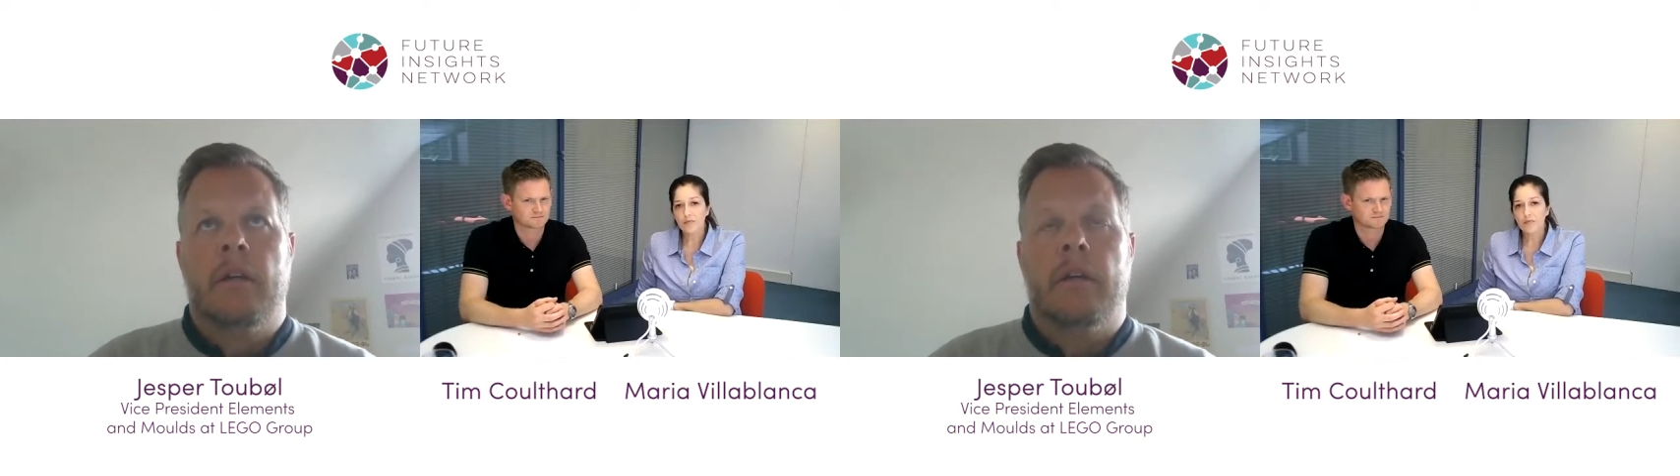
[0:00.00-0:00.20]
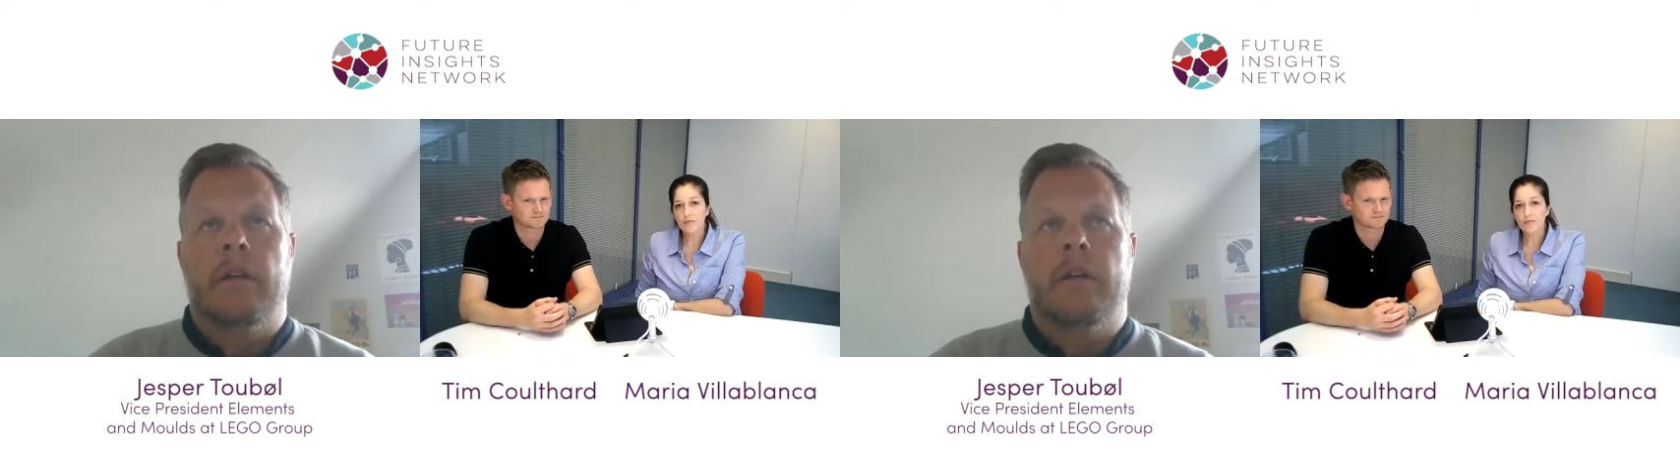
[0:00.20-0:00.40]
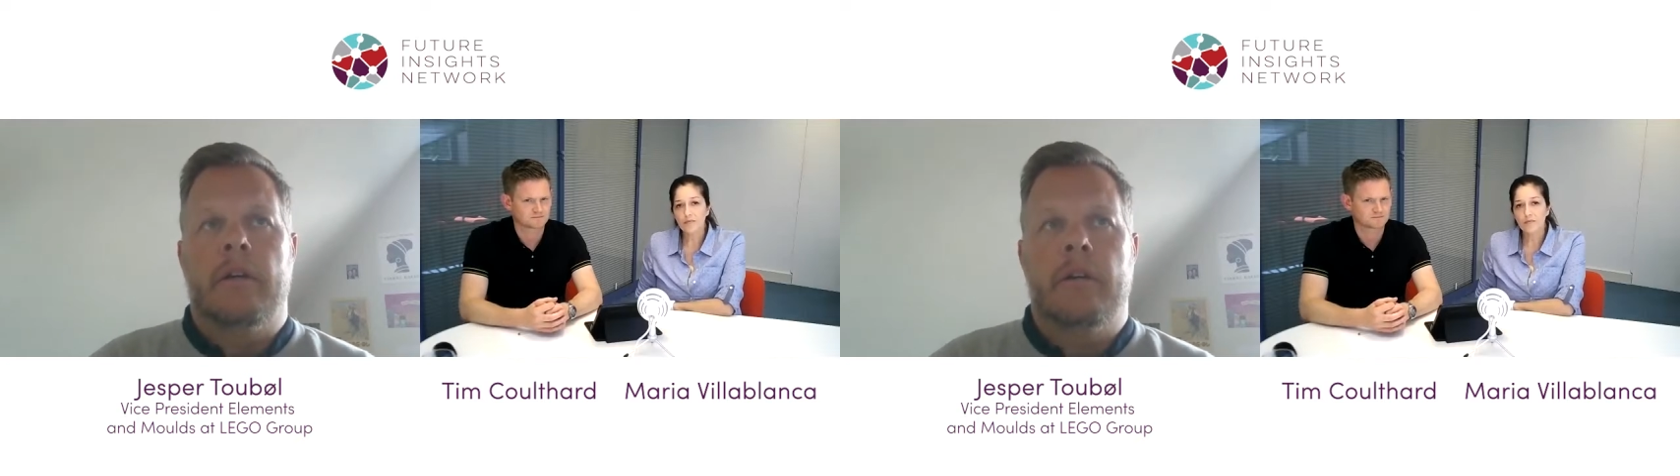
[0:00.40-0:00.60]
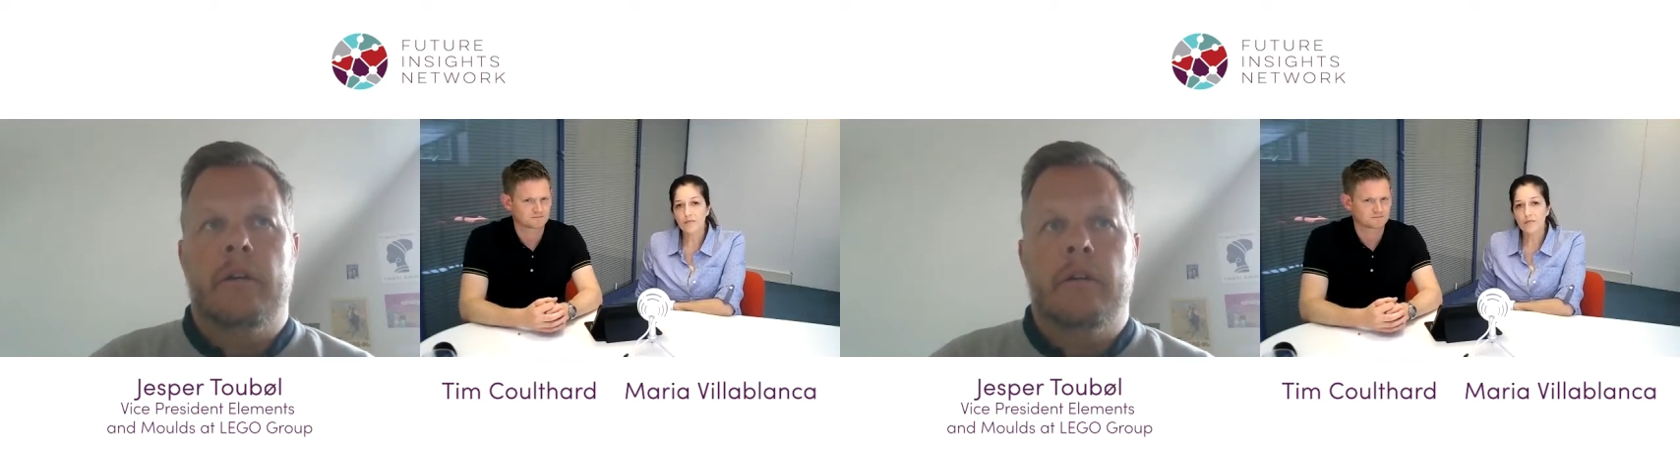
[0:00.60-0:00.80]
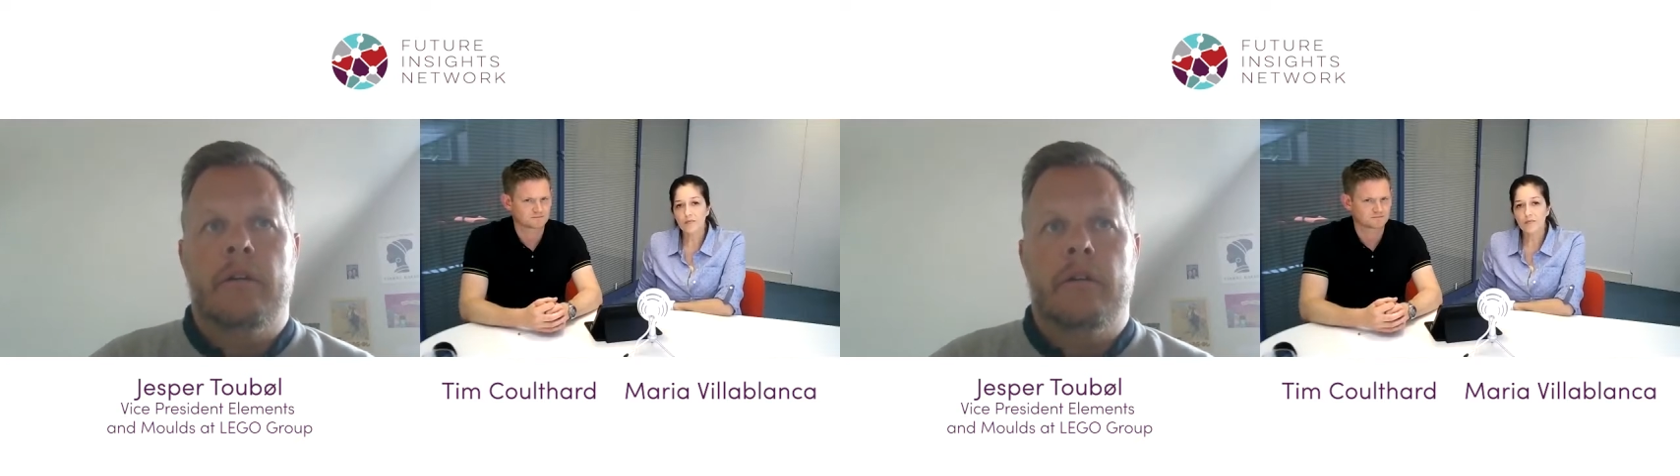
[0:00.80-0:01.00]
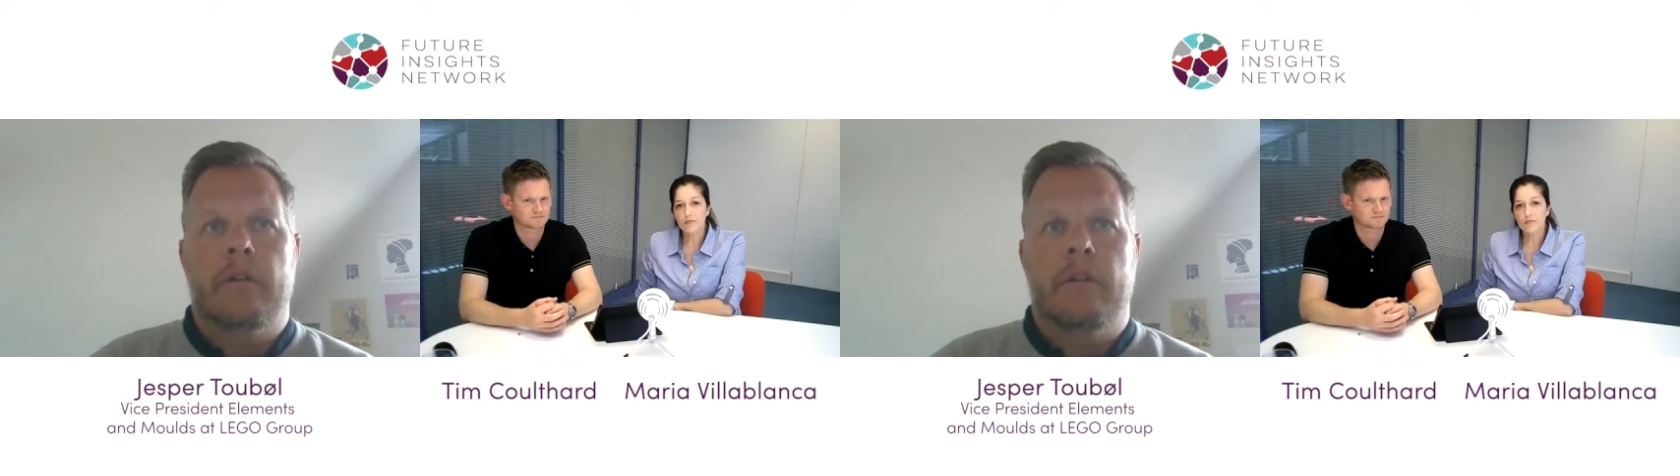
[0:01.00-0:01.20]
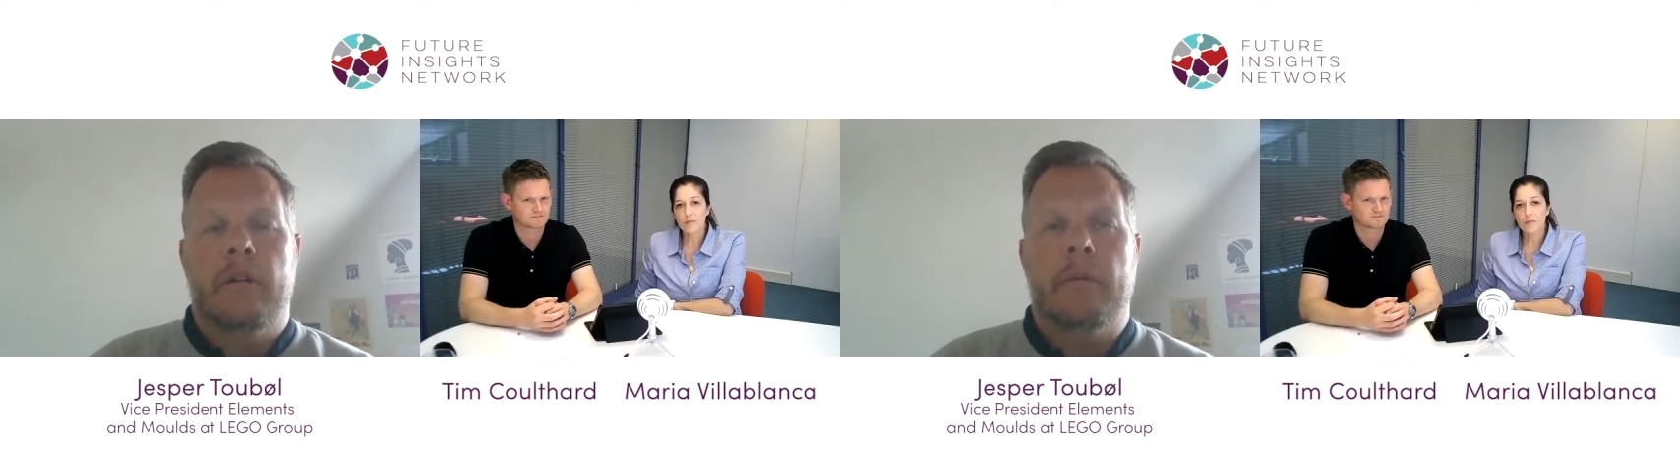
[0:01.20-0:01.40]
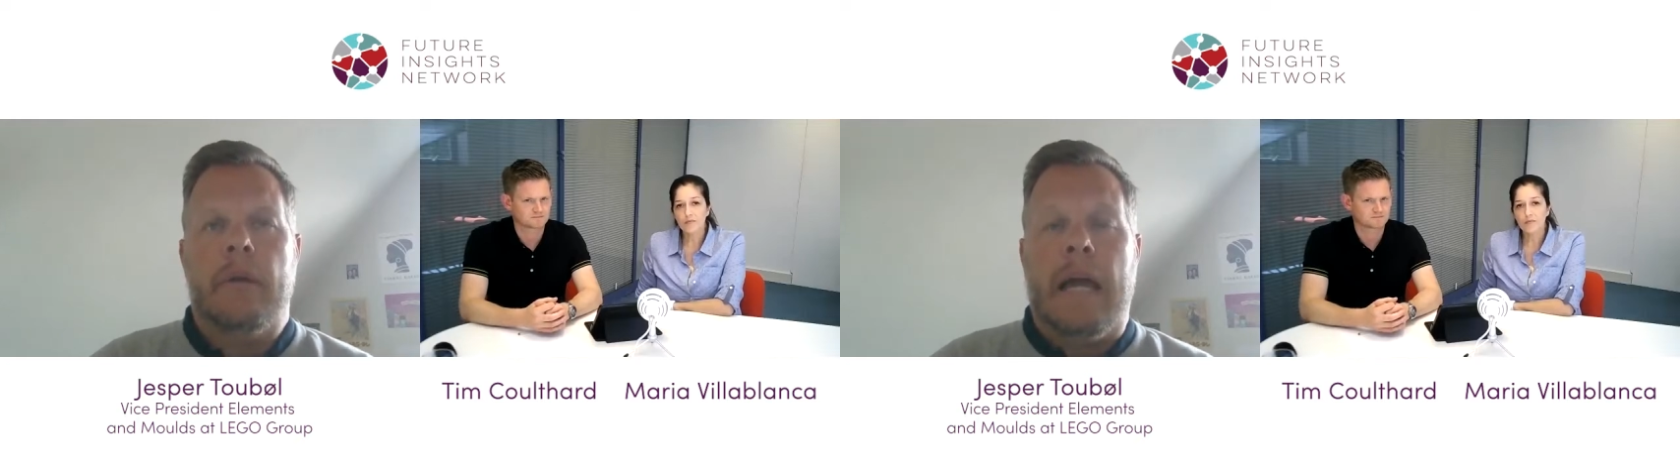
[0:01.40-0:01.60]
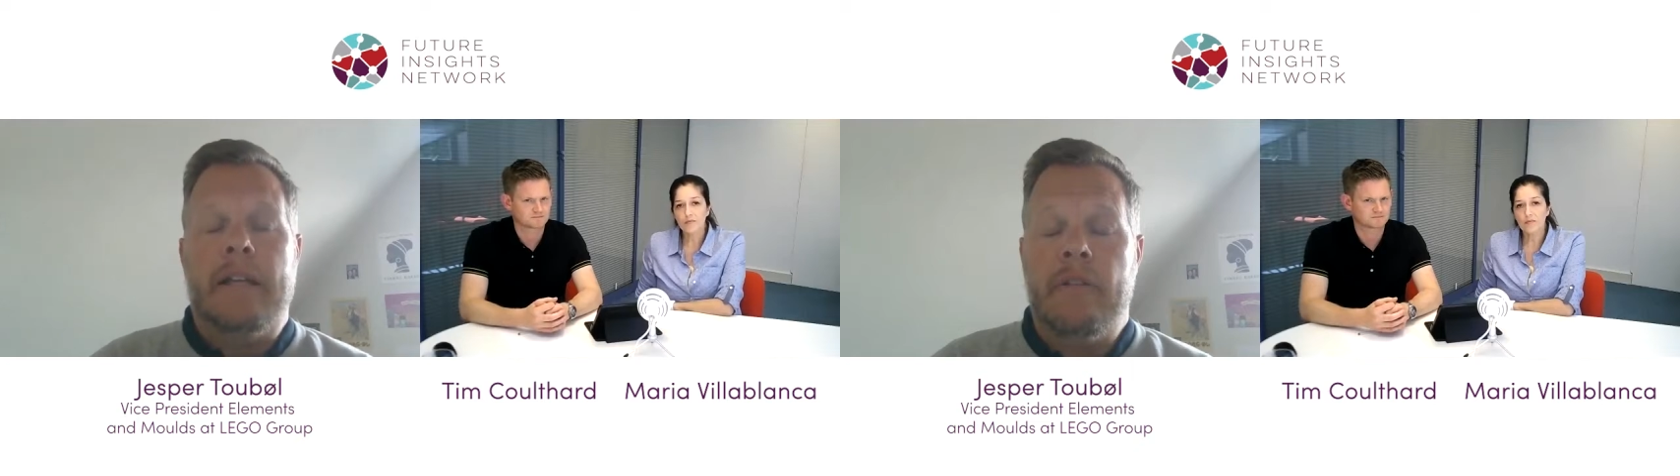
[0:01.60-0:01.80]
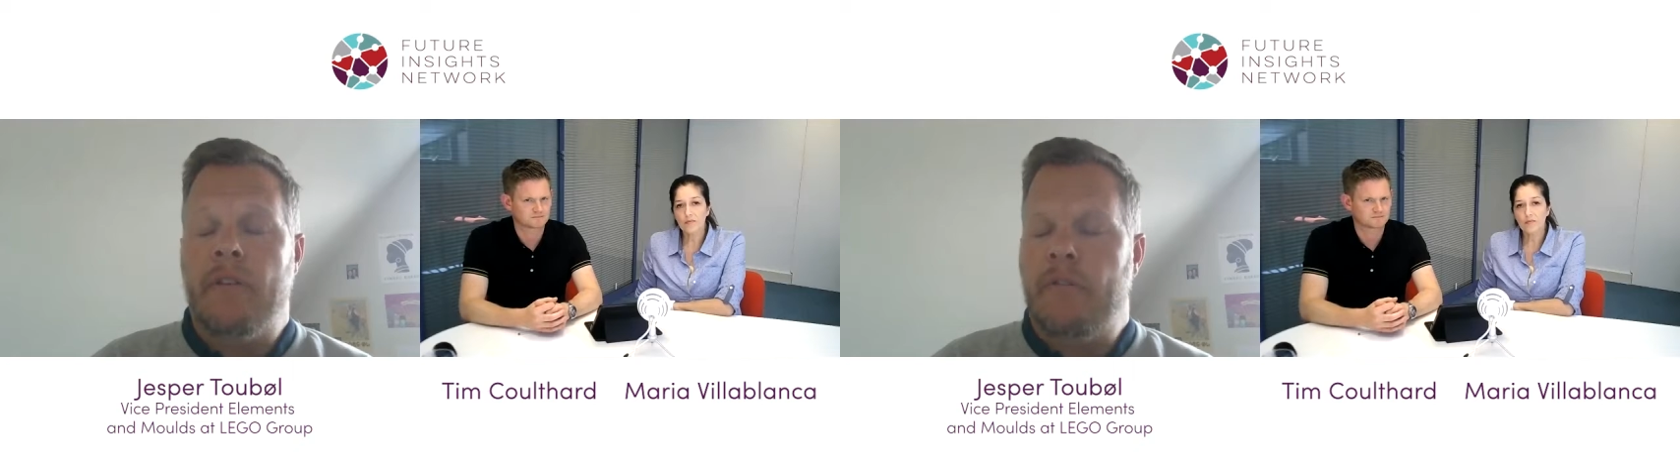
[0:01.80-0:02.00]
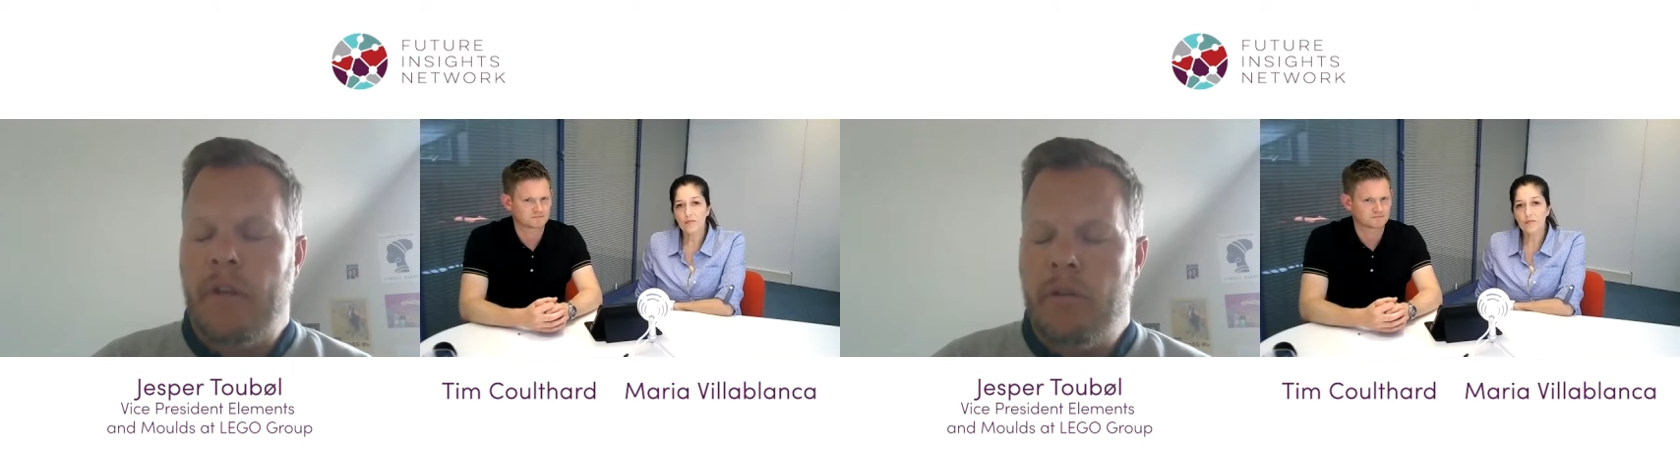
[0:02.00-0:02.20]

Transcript: I definitely think,